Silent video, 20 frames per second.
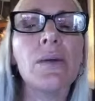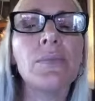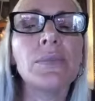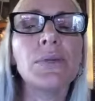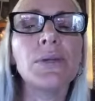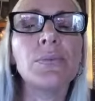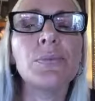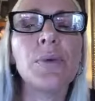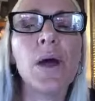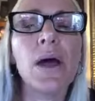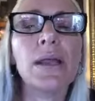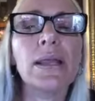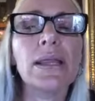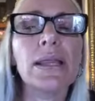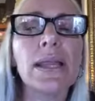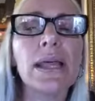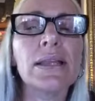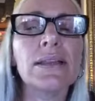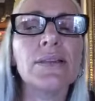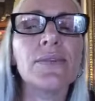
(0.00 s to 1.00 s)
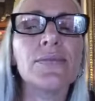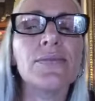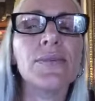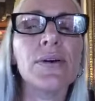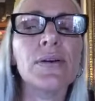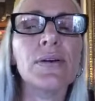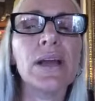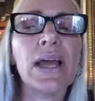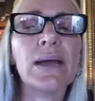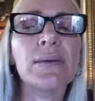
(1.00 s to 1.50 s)
You'd probably like the
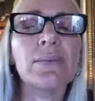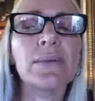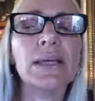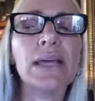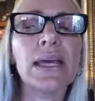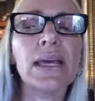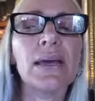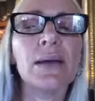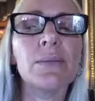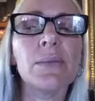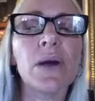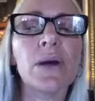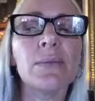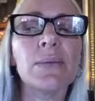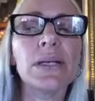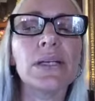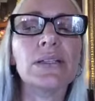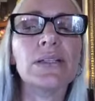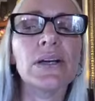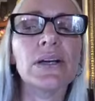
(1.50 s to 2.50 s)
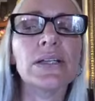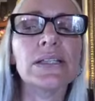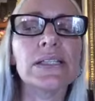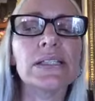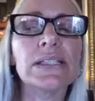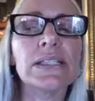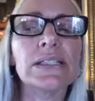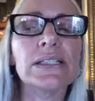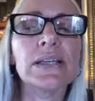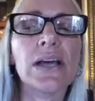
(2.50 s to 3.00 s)
phone app game, Army of
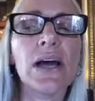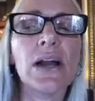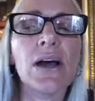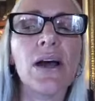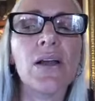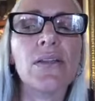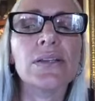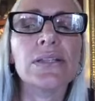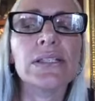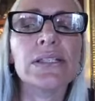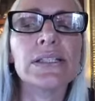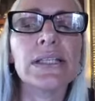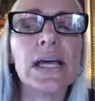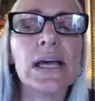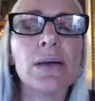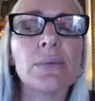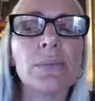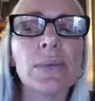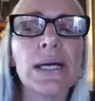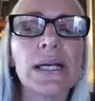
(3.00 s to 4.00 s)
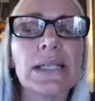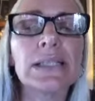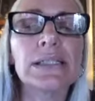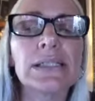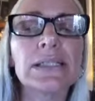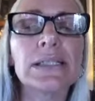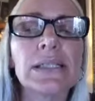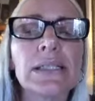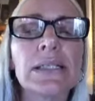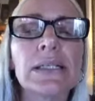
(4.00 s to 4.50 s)
Darkness. It's got all the sound
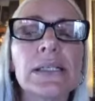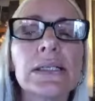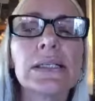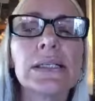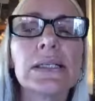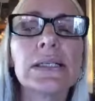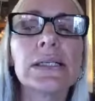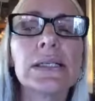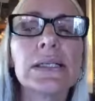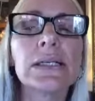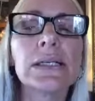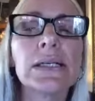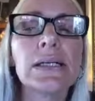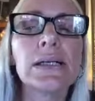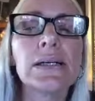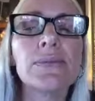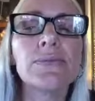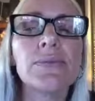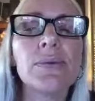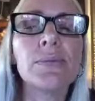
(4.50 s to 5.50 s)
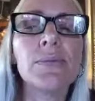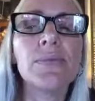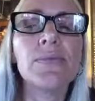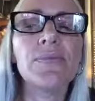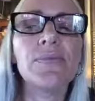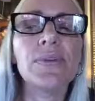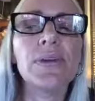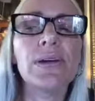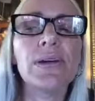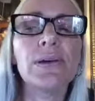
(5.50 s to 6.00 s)
bites from the
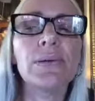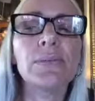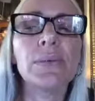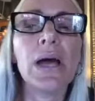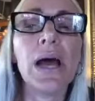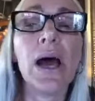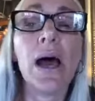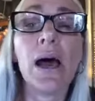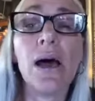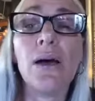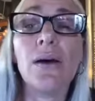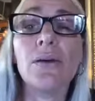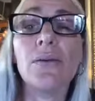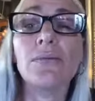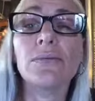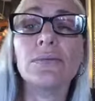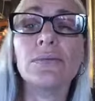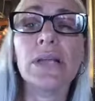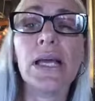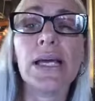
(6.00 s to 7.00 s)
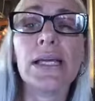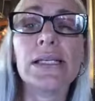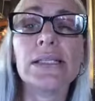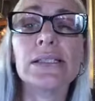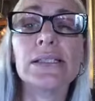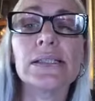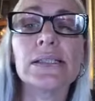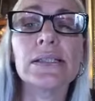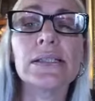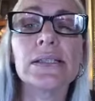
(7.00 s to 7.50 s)
film. Oh,
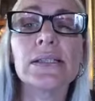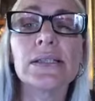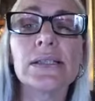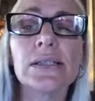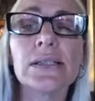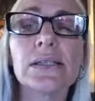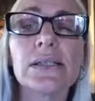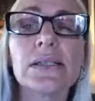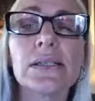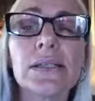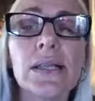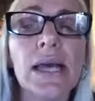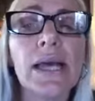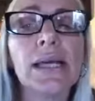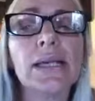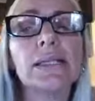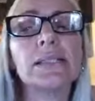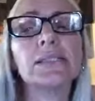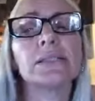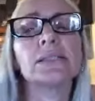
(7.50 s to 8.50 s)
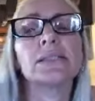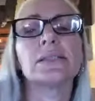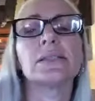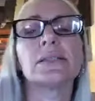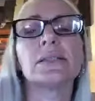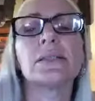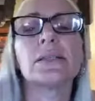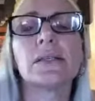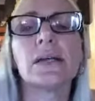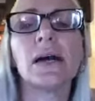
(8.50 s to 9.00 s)
nice. Nice.
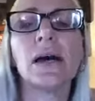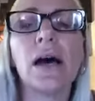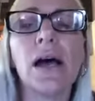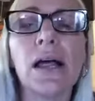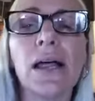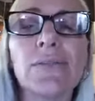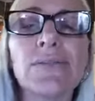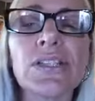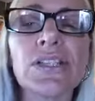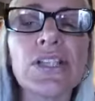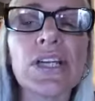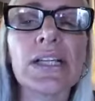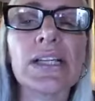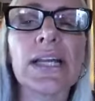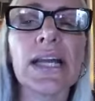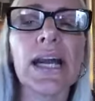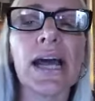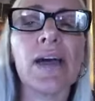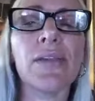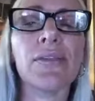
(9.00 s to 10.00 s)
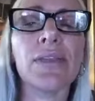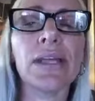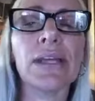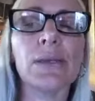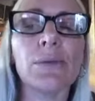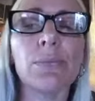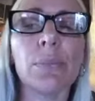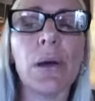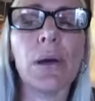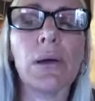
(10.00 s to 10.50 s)
I'll have to check that out. Thank
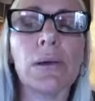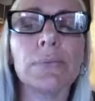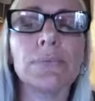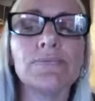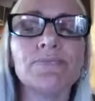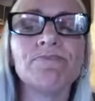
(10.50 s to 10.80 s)
you, Paul.